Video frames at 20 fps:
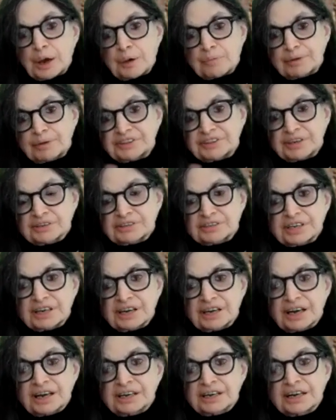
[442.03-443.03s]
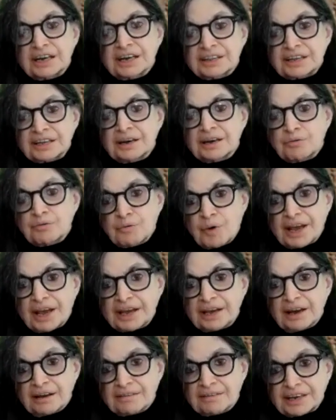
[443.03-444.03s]
But there's another
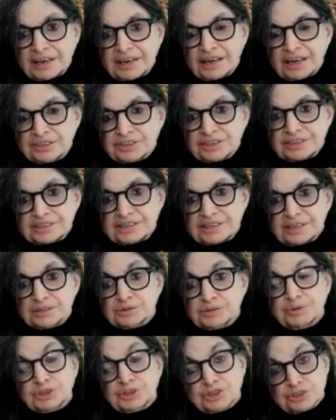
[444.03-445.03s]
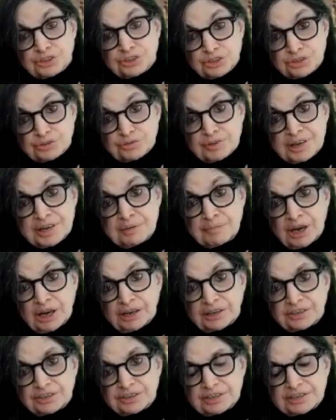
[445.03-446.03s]
way of consciousness, which is the dream
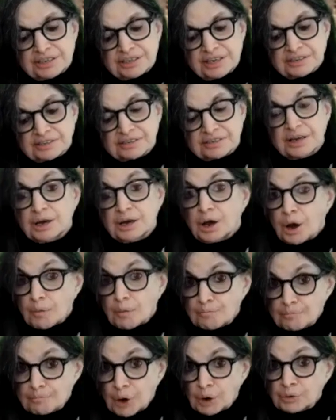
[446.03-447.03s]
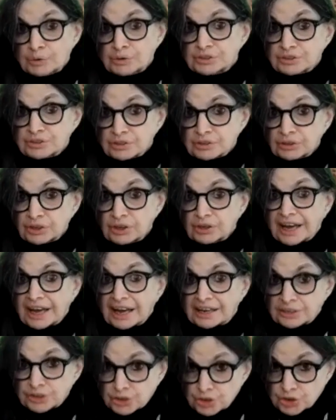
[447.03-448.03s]
consciousness. Most look
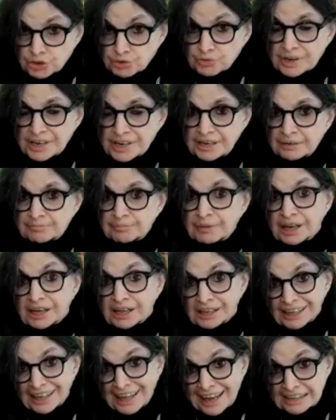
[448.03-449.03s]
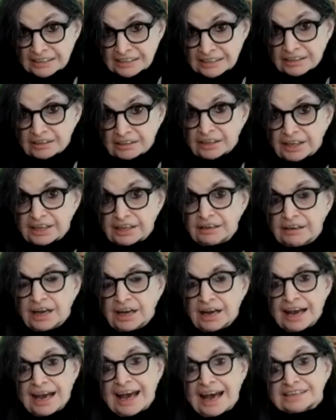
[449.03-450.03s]
at dream classically
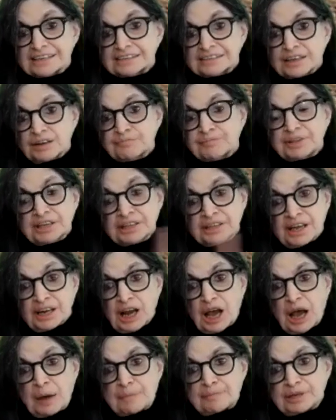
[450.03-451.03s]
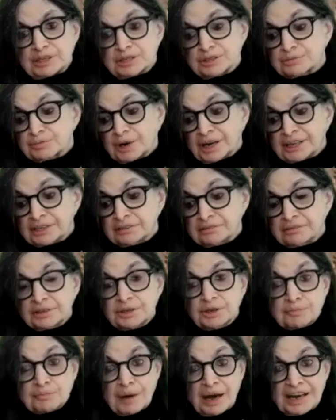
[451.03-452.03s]
as something that happens when
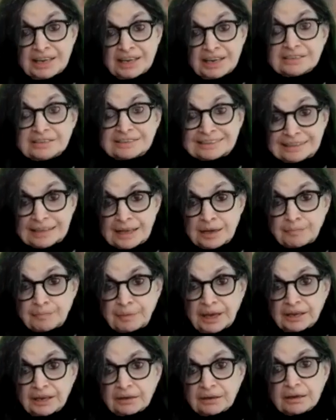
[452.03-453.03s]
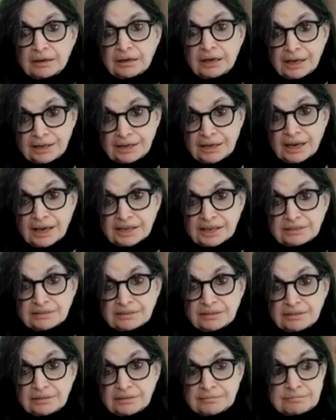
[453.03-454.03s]
your body is sleeping at night
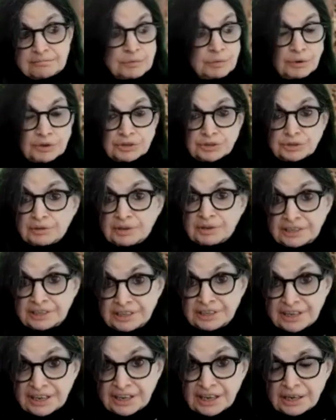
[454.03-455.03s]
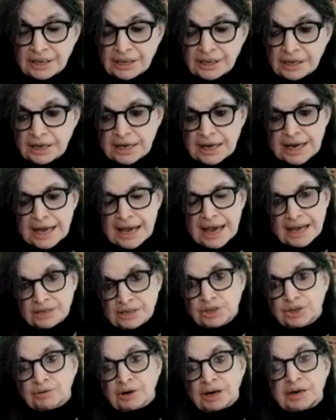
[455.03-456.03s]
or during the day, and
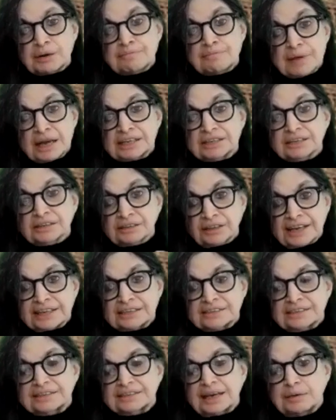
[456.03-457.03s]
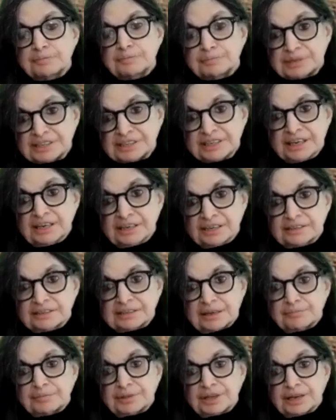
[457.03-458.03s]
you're on a mental landscape seeing
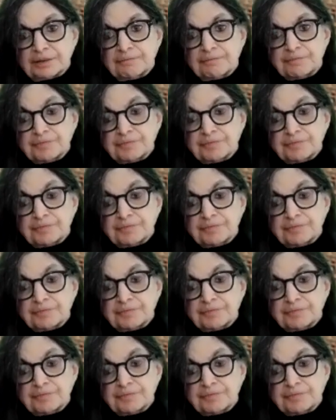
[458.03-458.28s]
something.